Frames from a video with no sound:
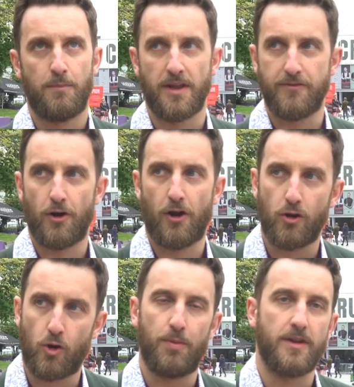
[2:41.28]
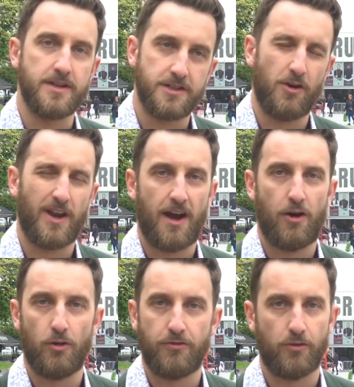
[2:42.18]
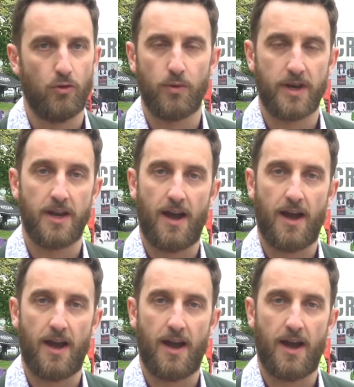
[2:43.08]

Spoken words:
believe it or not, a couple of years ago in our old school we didn't